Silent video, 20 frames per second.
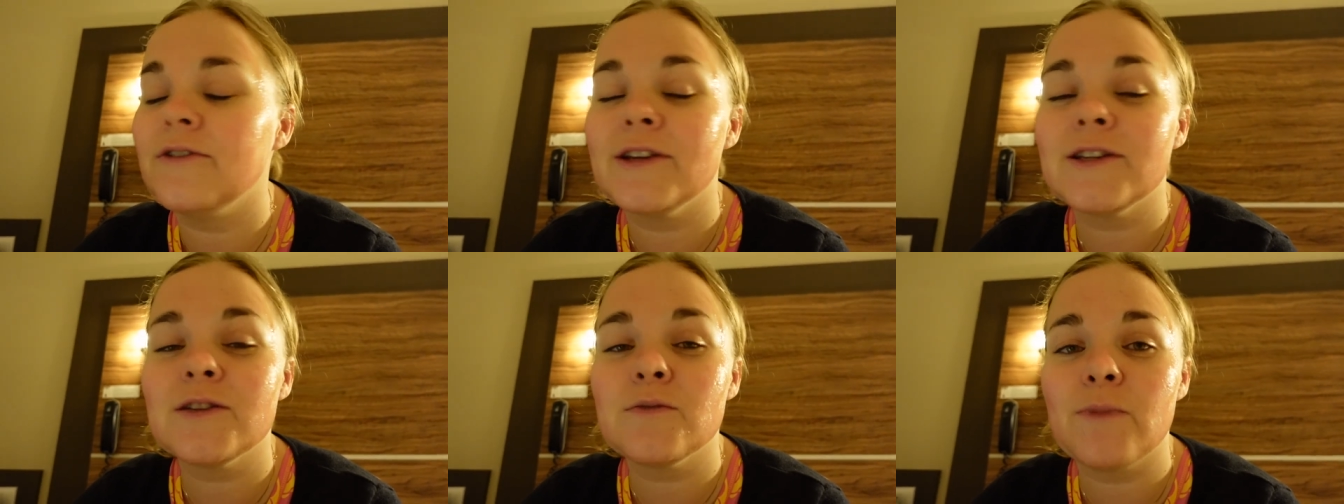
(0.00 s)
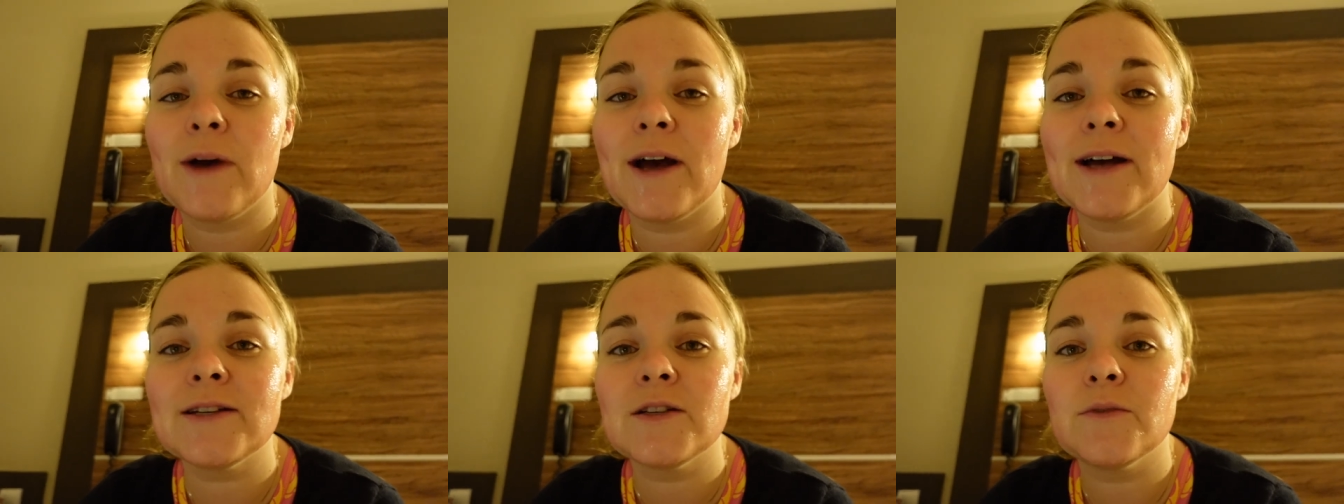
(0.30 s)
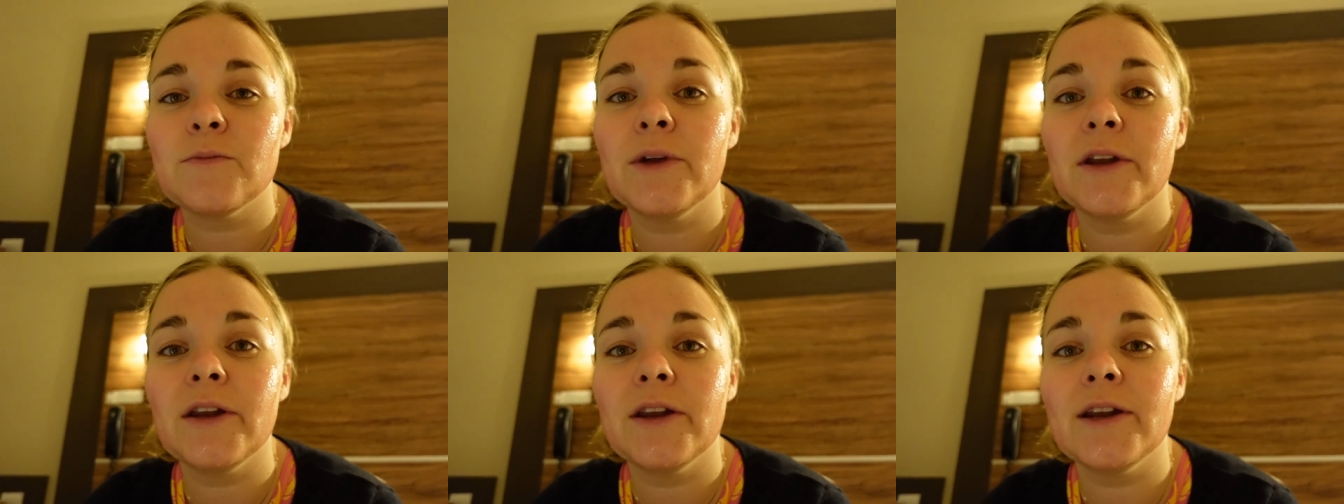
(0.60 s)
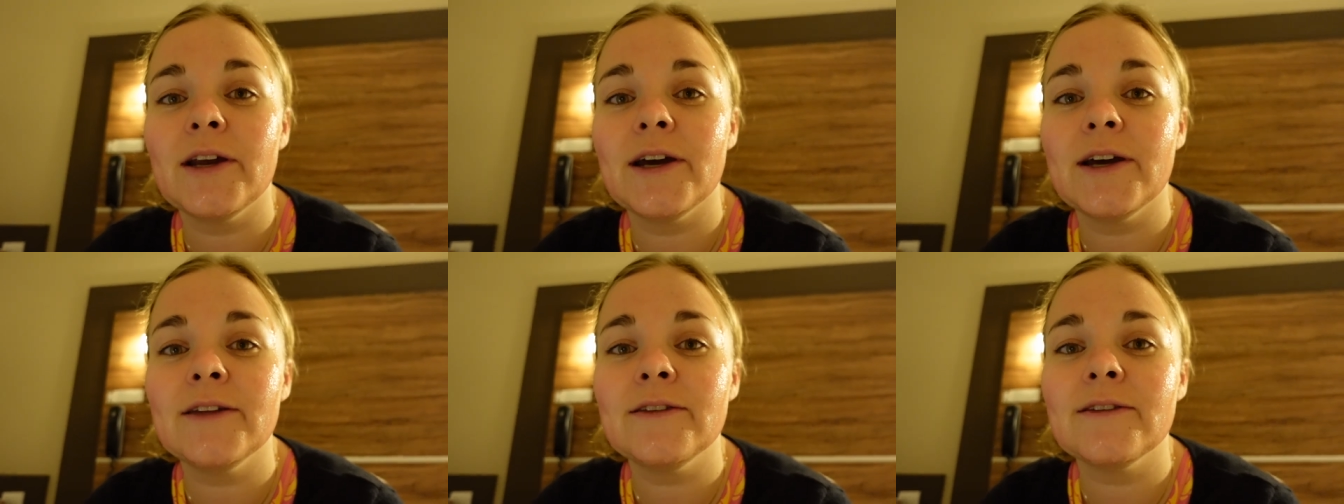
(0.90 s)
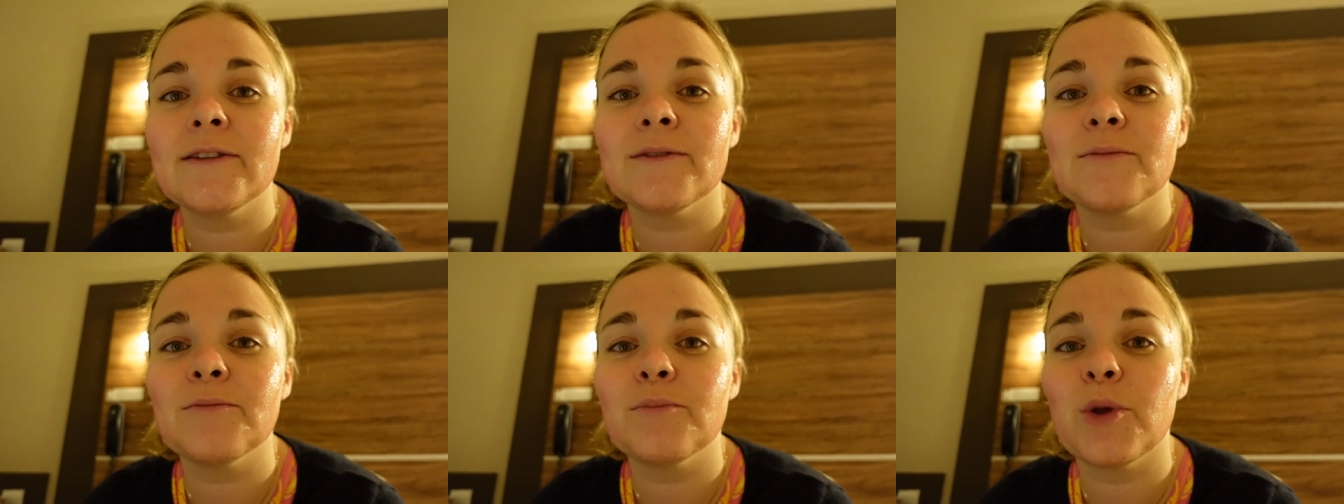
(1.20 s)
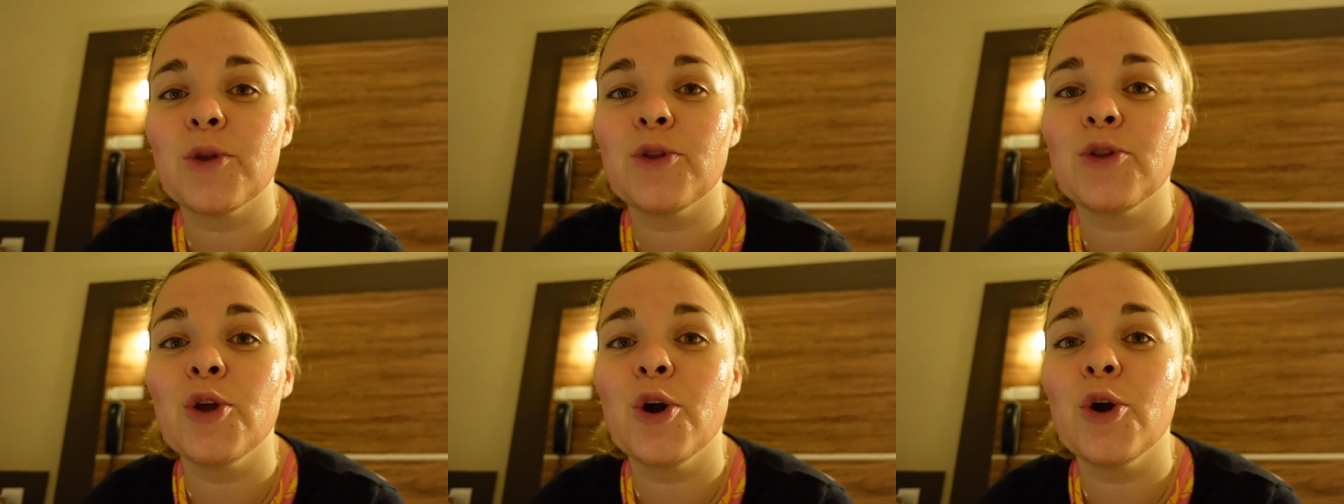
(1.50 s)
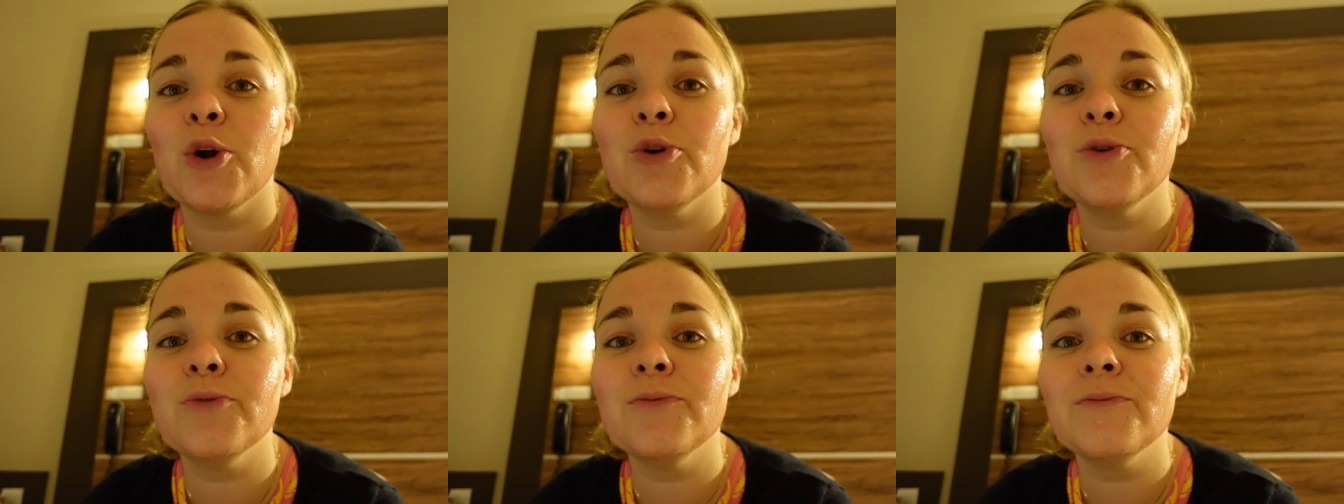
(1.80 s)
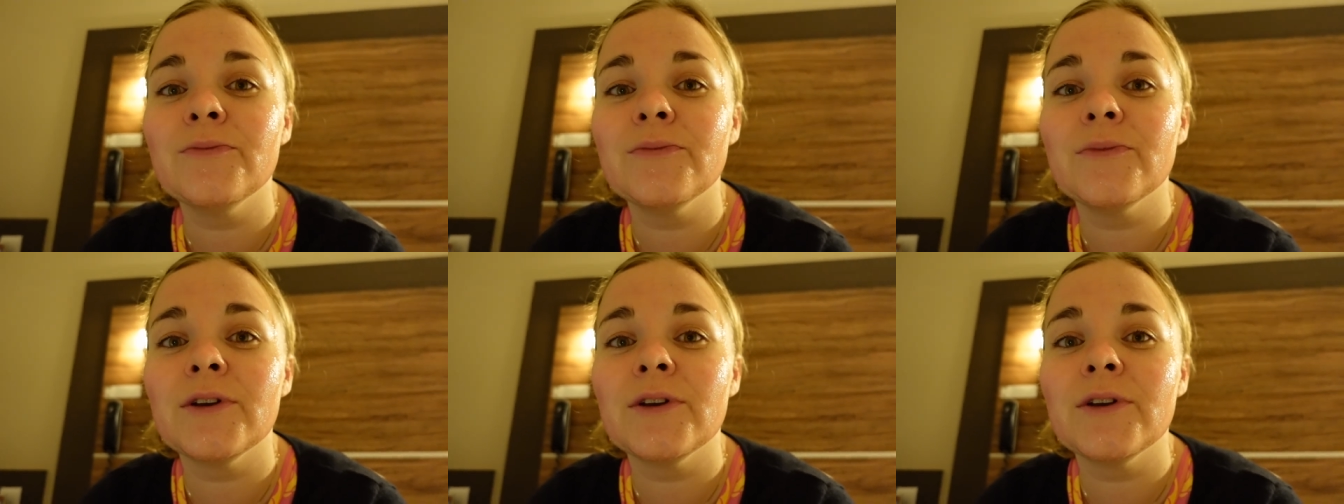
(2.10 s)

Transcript: It's past midnight, but no,